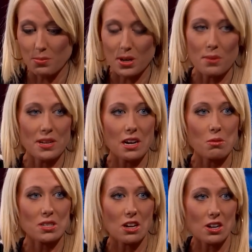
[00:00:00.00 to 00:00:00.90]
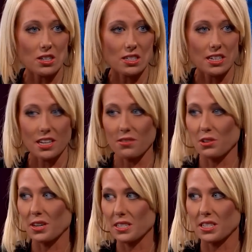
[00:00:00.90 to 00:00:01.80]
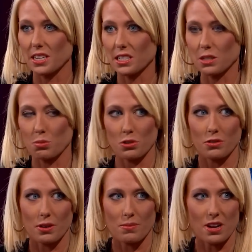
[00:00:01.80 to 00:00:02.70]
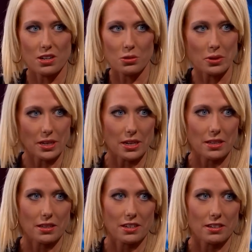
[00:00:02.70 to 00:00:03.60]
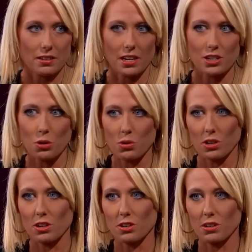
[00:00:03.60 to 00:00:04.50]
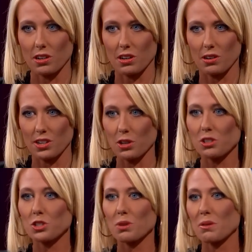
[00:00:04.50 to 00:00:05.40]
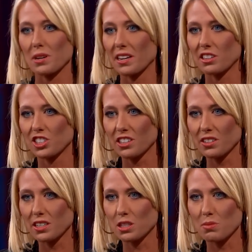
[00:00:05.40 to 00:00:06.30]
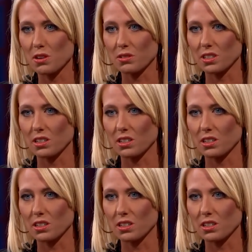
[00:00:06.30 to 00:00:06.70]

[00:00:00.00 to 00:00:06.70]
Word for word: Uh, but I mean, I was honest. I gave you guys a test to prove I'm not doing anything. I told her. I yeah, told you right when I got out of jail that I smoked.